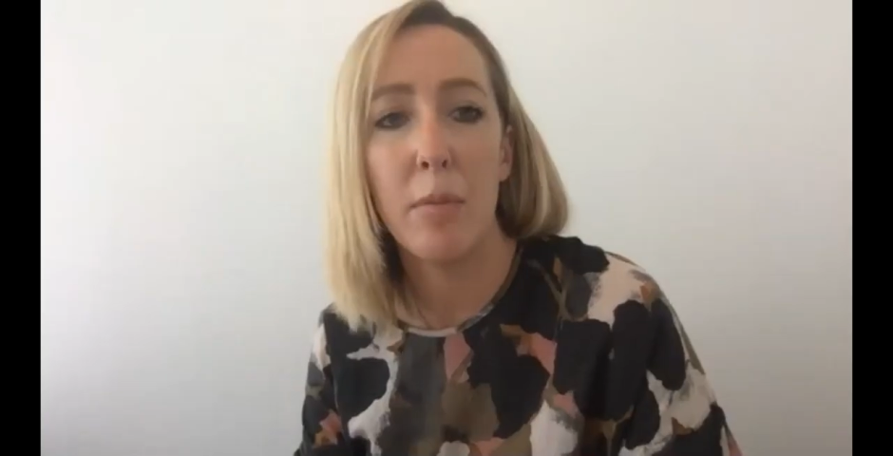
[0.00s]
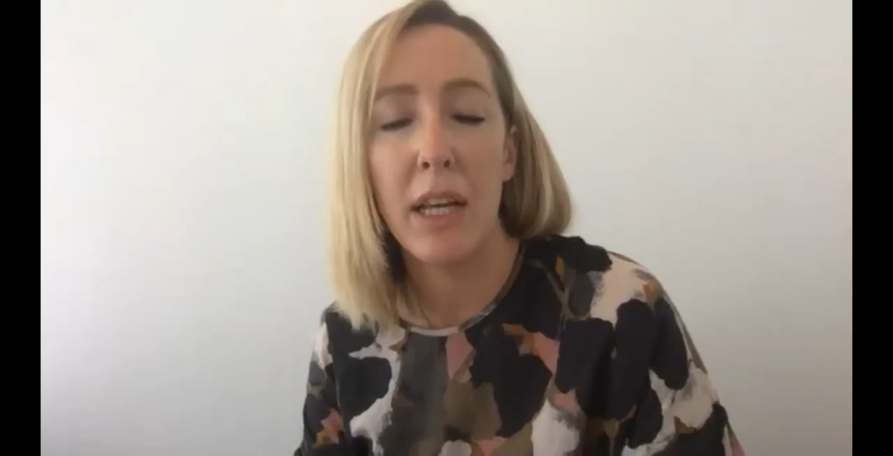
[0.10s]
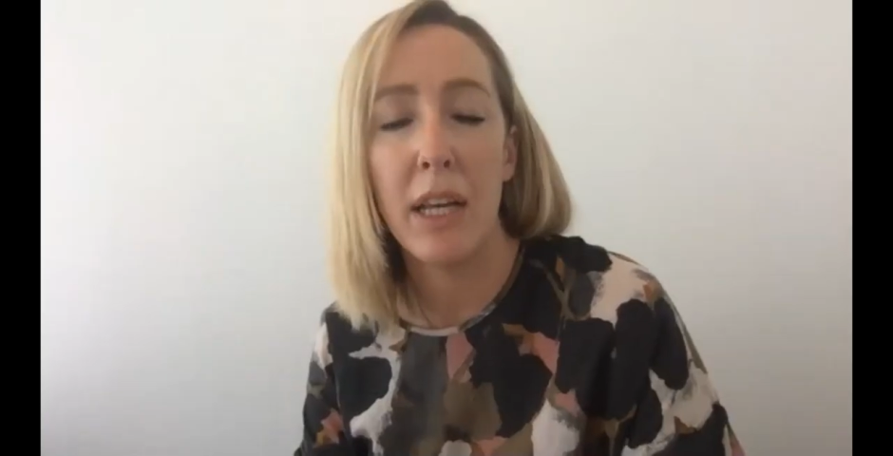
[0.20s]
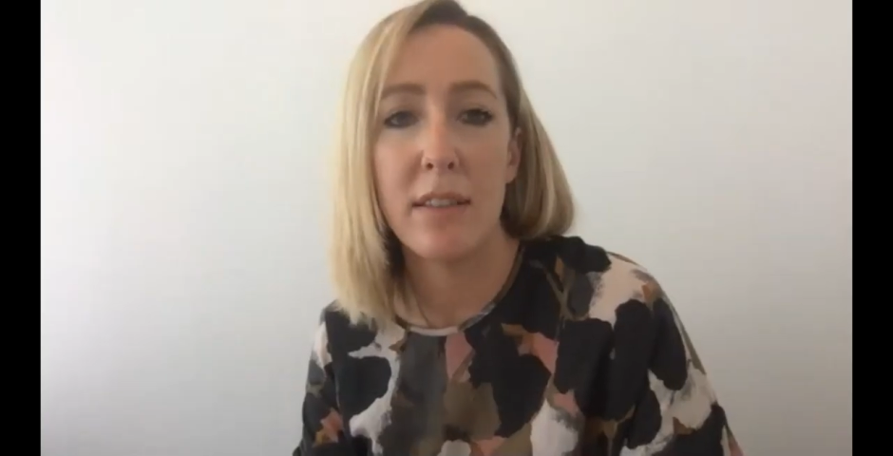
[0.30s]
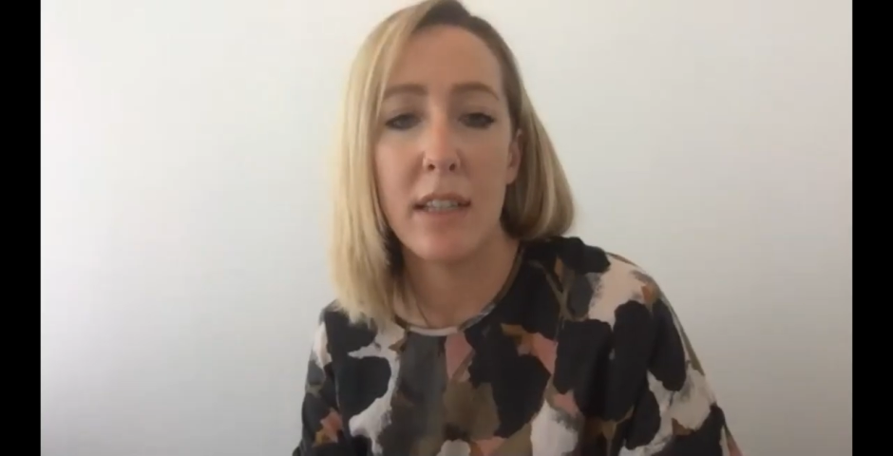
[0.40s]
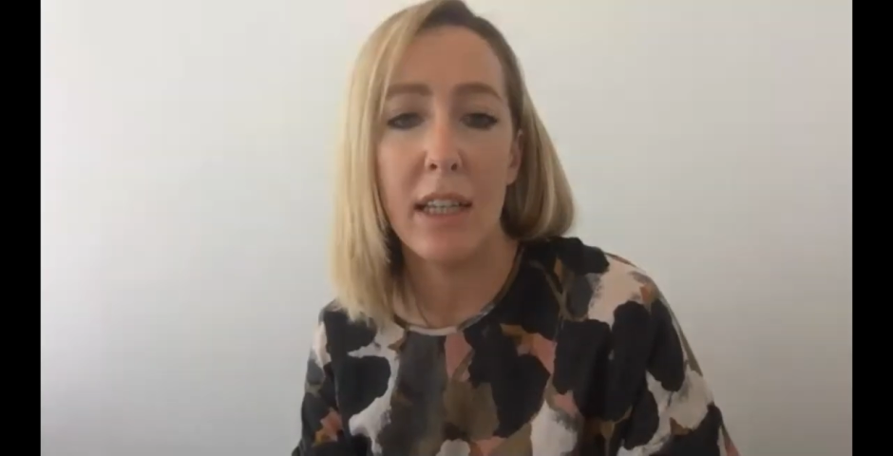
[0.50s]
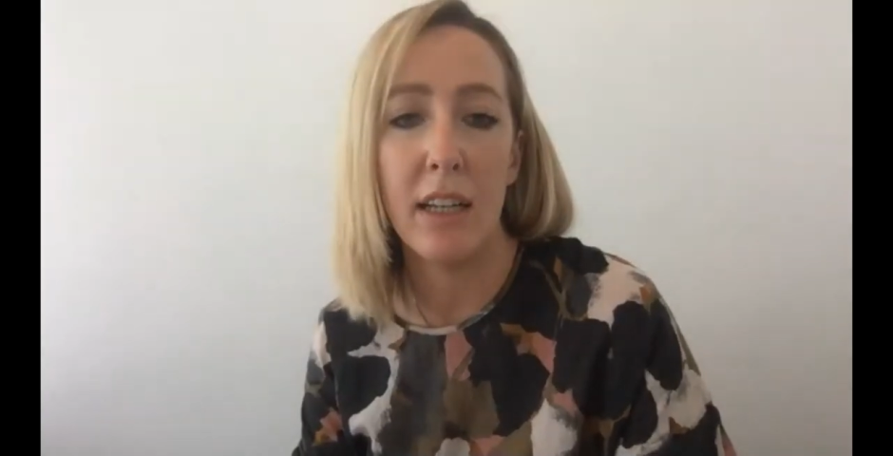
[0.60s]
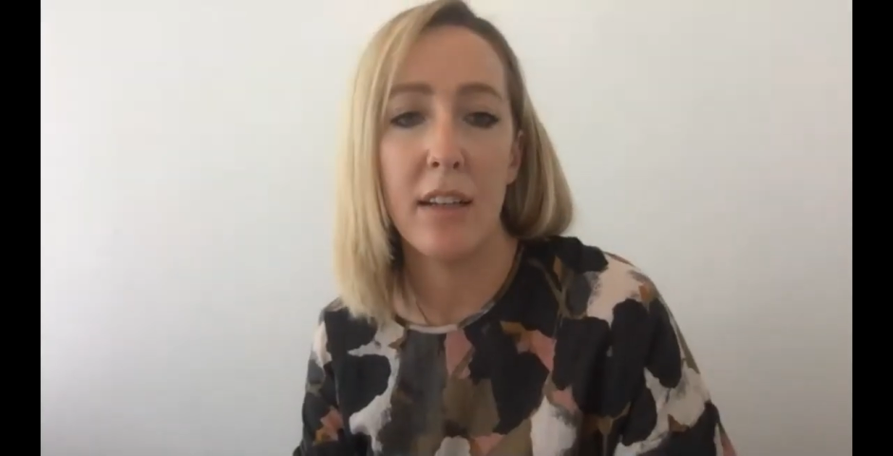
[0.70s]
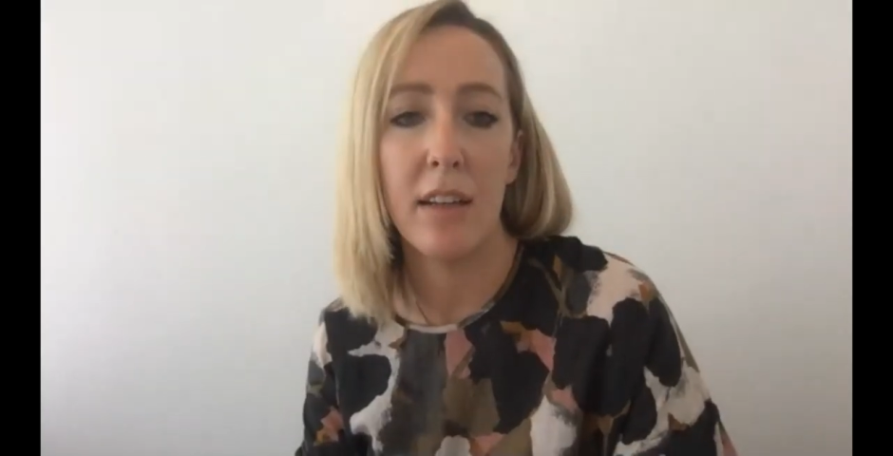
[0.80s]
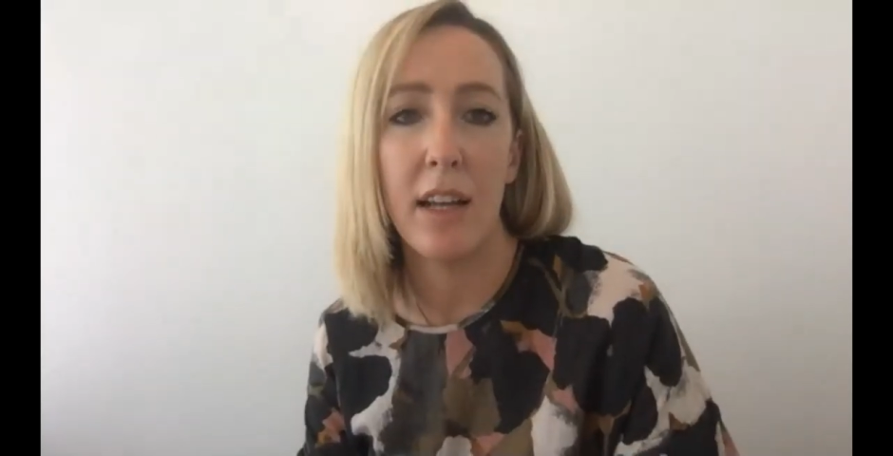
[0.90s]
that's
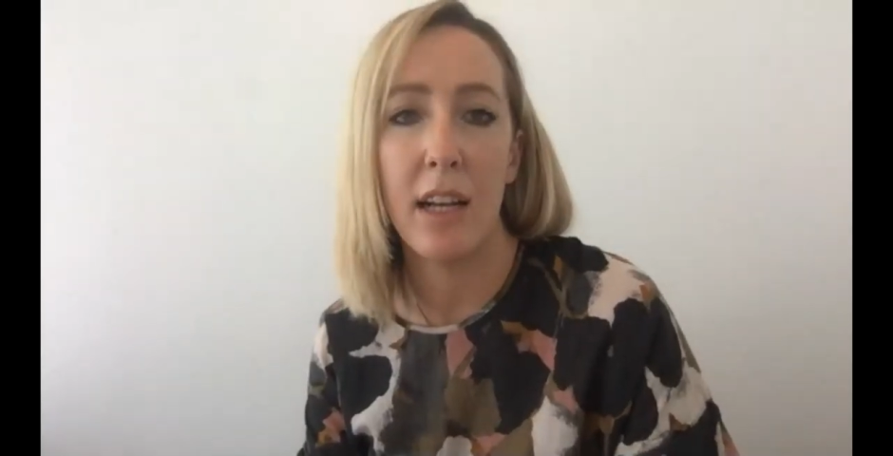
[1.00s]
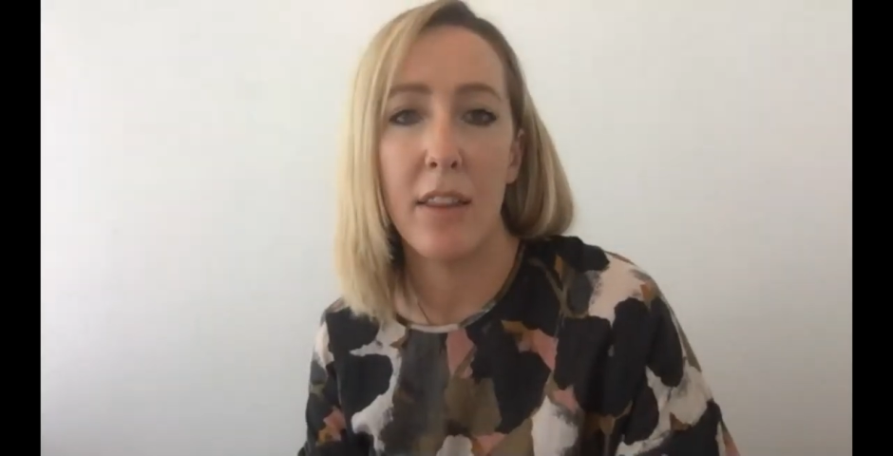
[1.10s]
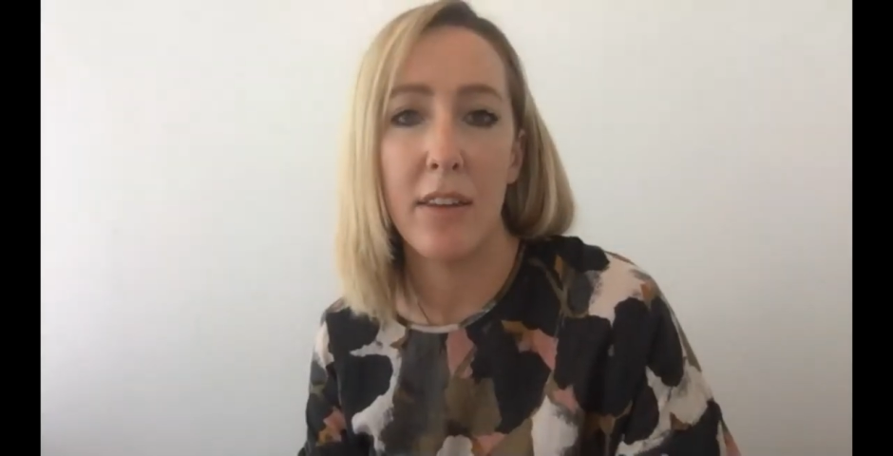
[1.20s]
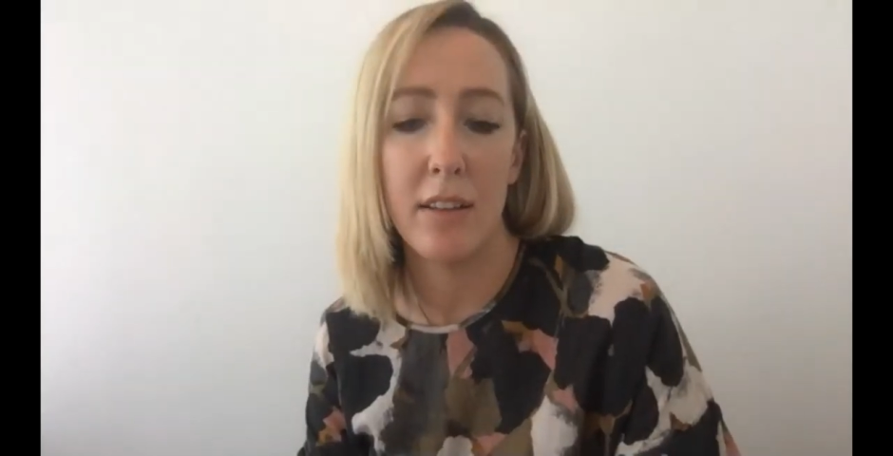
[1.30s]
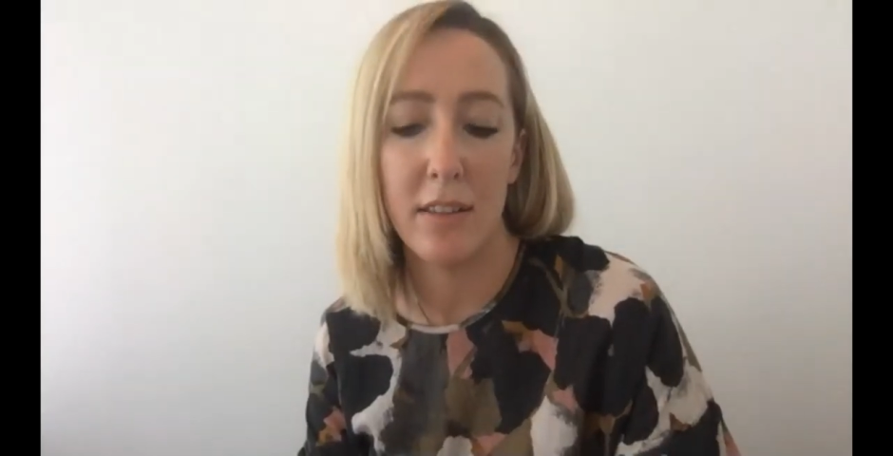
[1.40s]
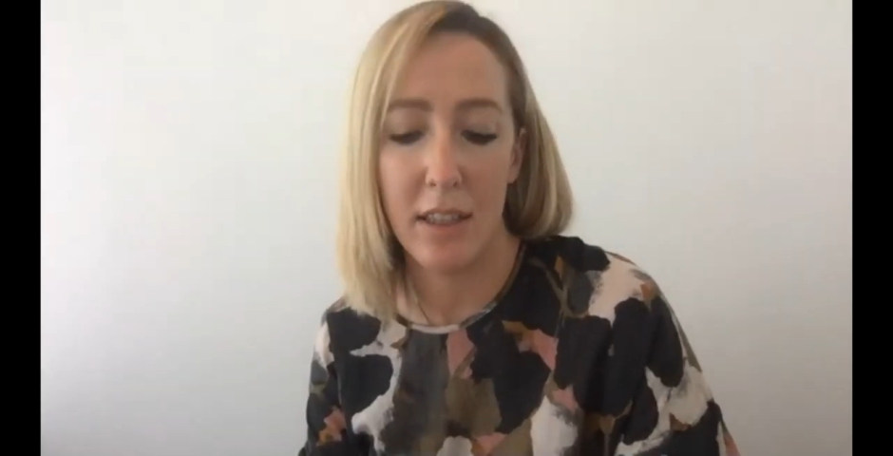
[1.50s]
again another